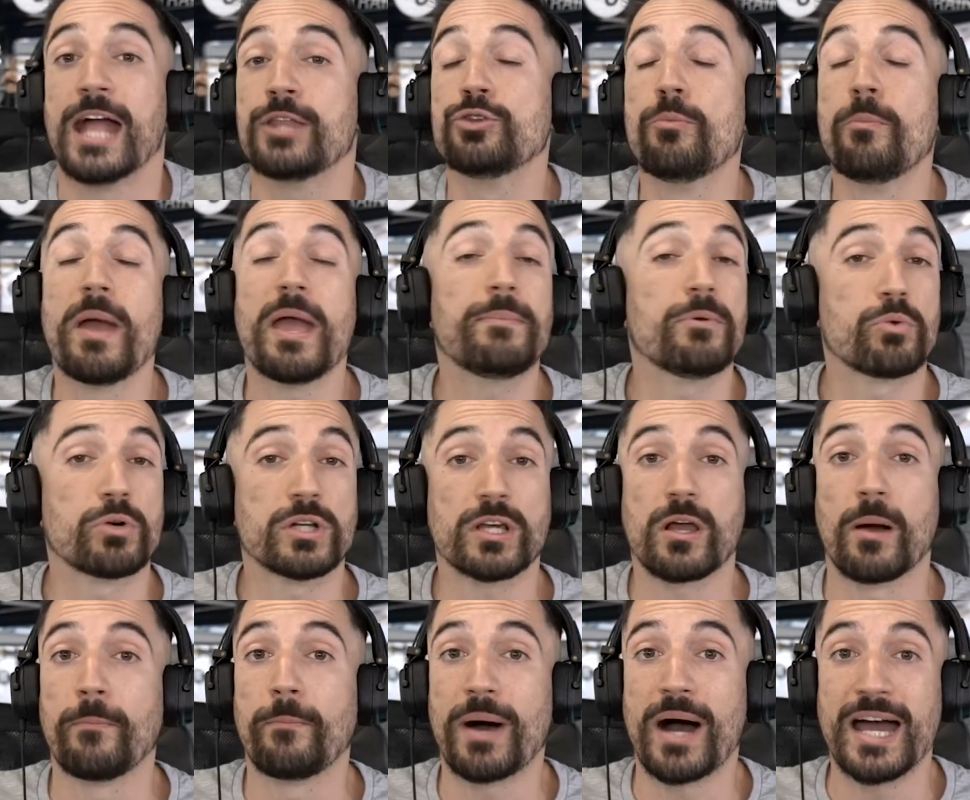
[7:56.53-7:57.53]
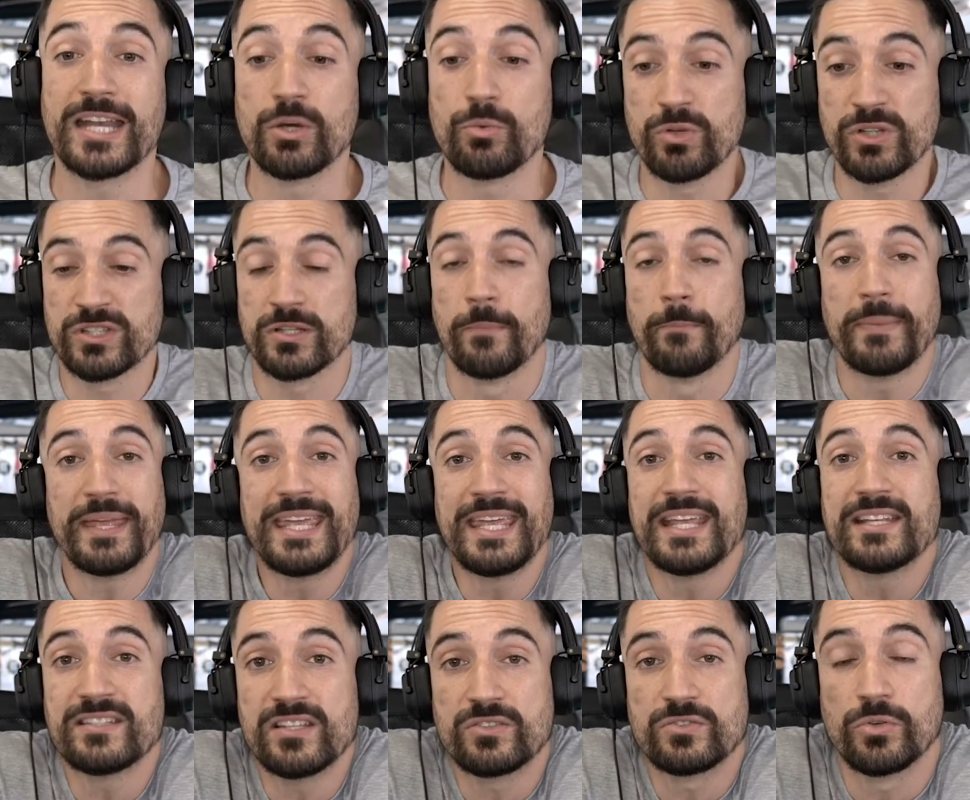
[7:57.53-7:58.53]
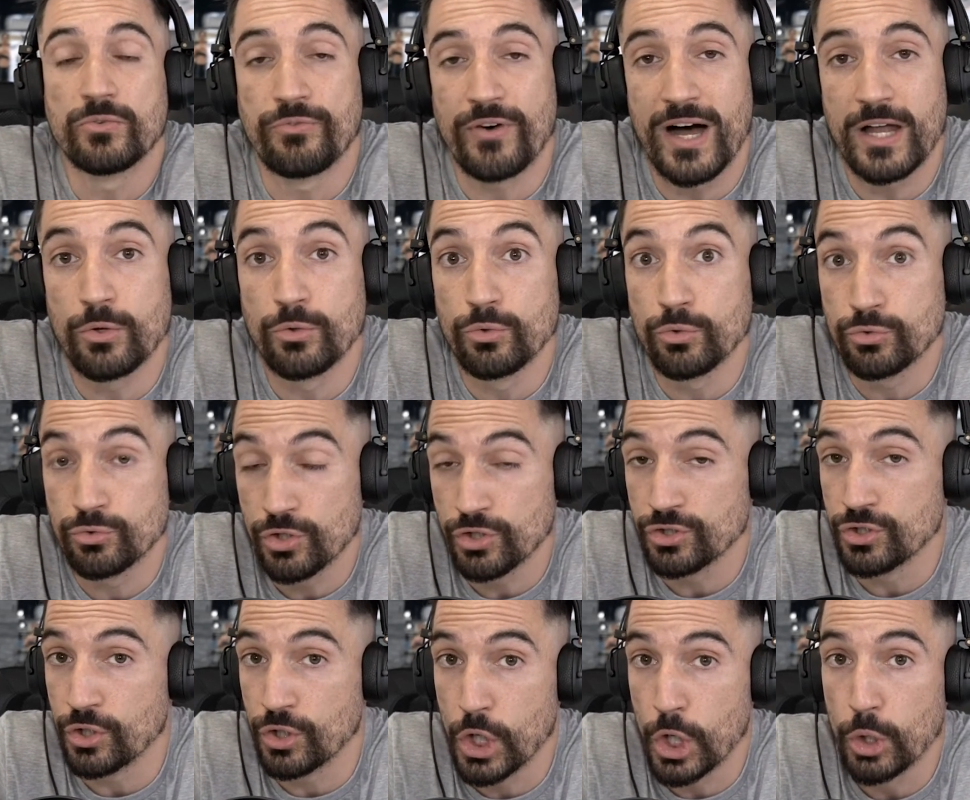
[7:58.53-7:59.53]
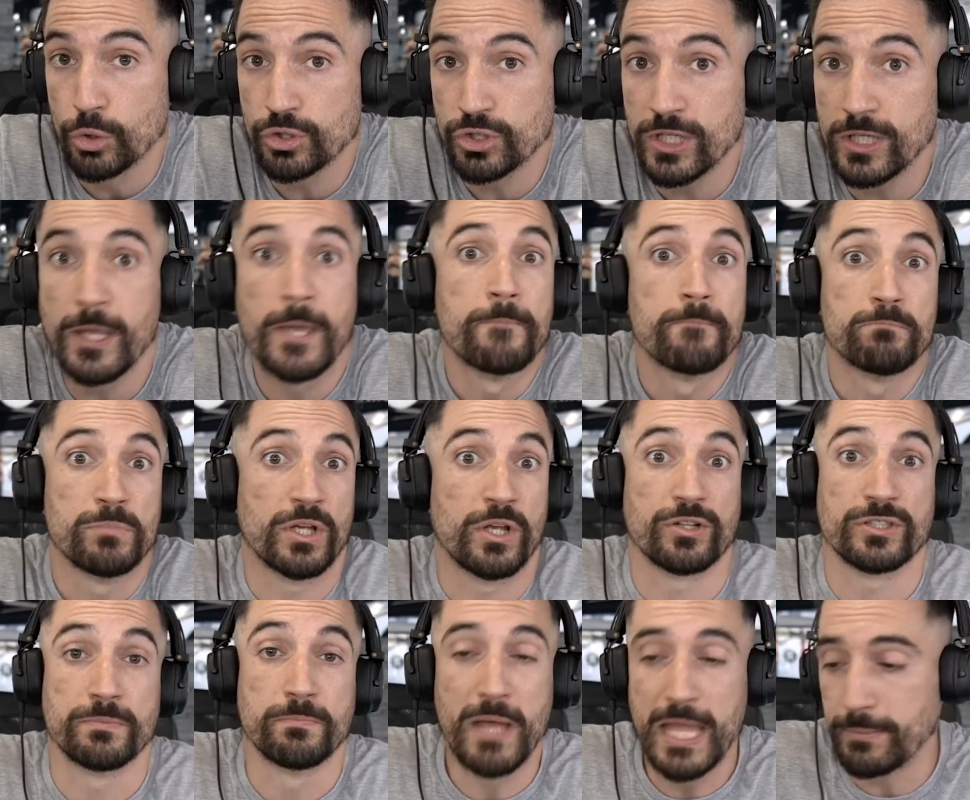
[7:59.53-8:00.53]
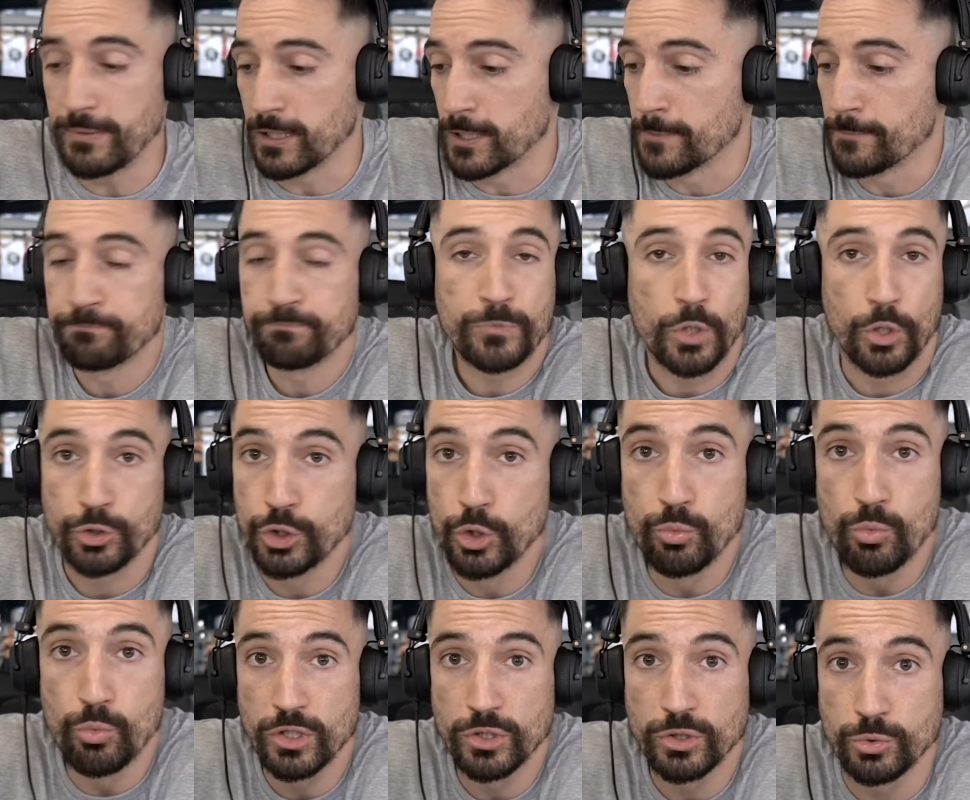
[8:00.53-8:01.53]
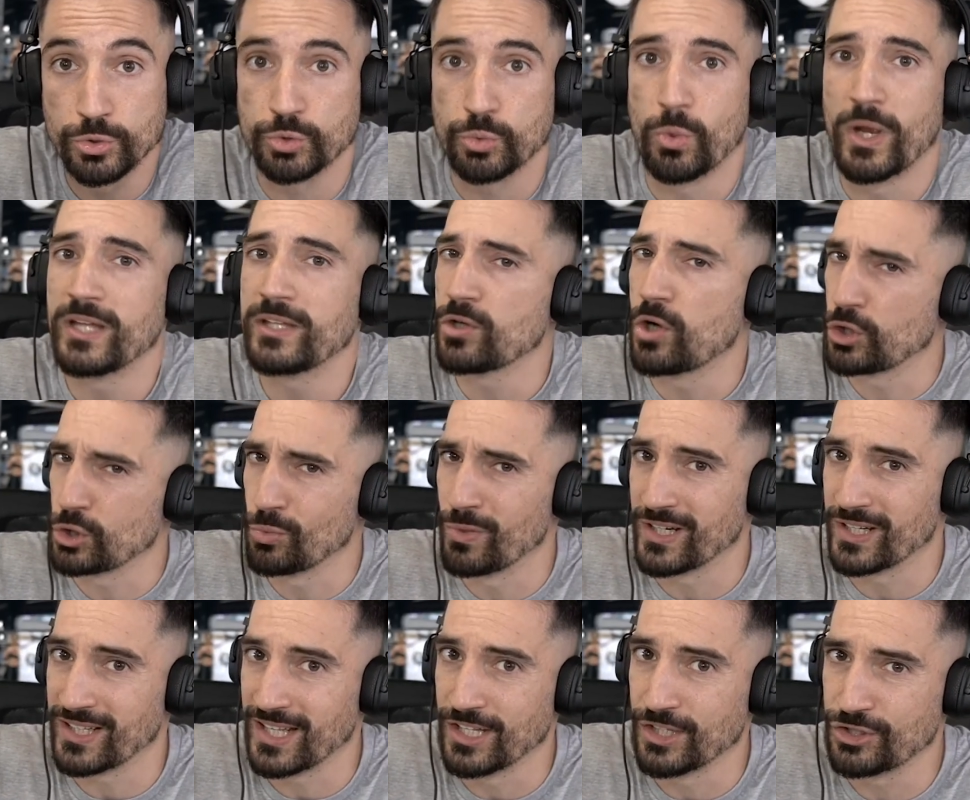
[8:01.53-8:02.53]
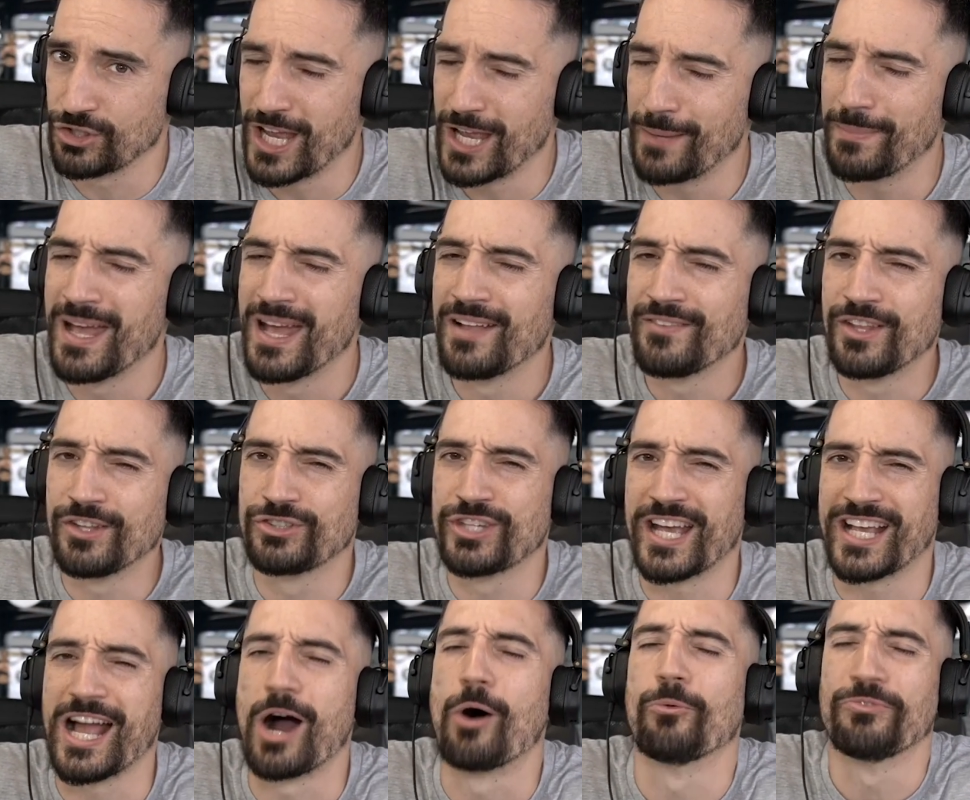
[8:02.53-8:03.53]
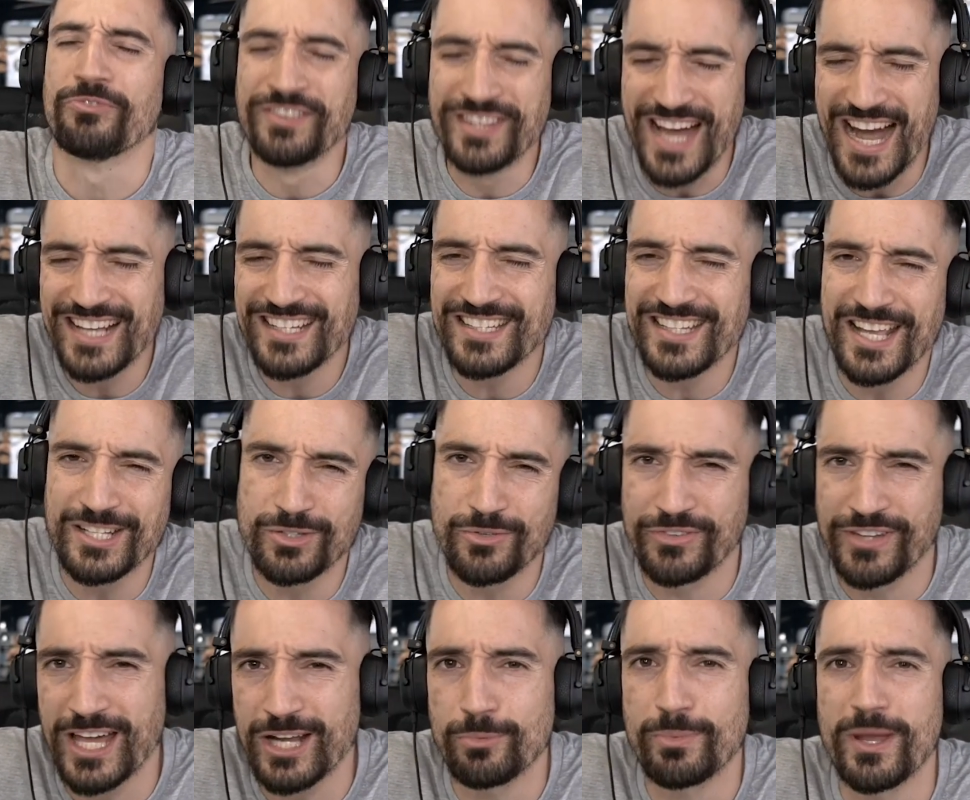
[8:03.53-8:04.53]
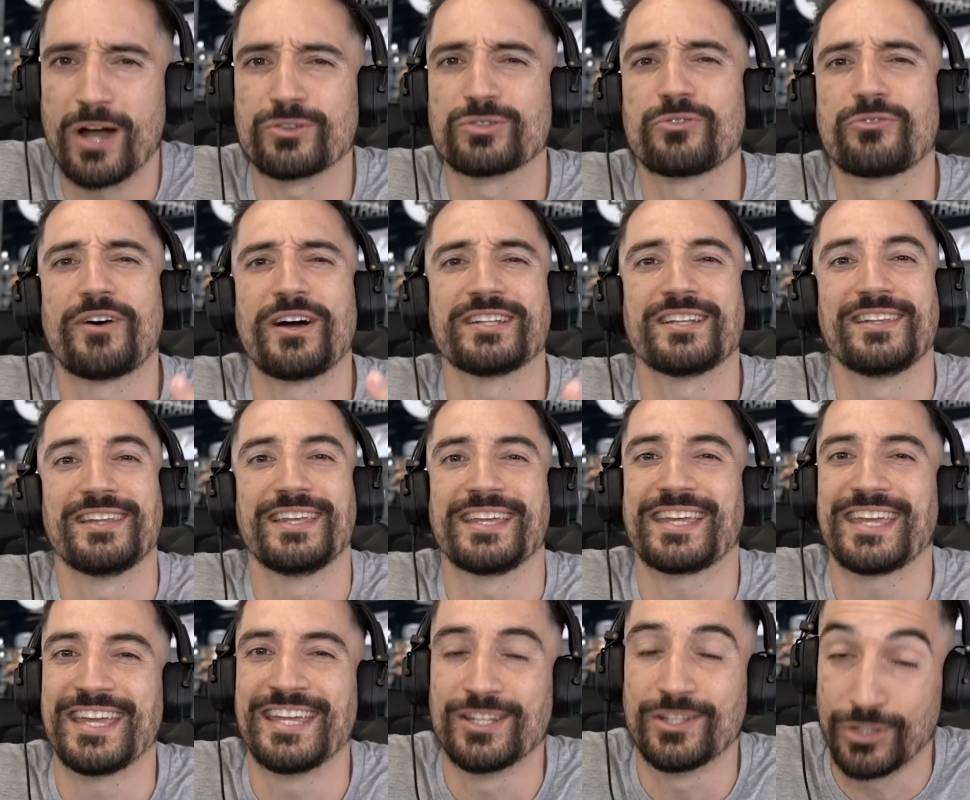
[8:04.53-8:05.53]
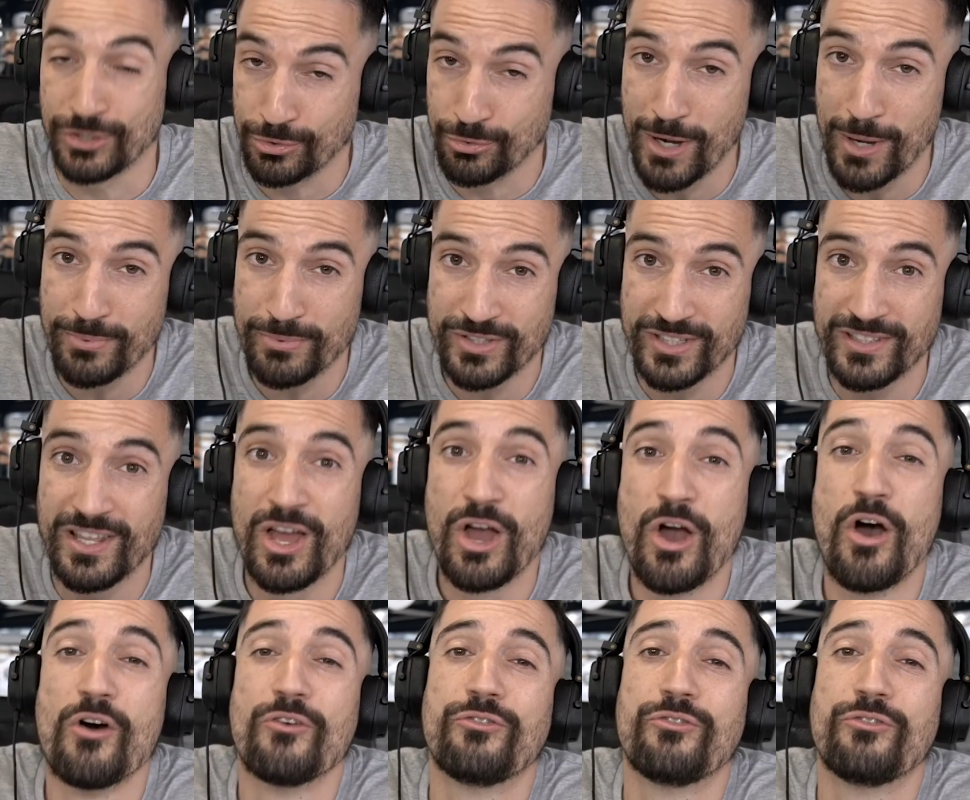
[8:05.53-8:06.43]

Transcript: and you maybe want to combine it with some easy to follow nutrition coaching, because maybe you to lose weight or you want to get in shape, then check out 90 Days of Kettlebells. You'll find the link in the description.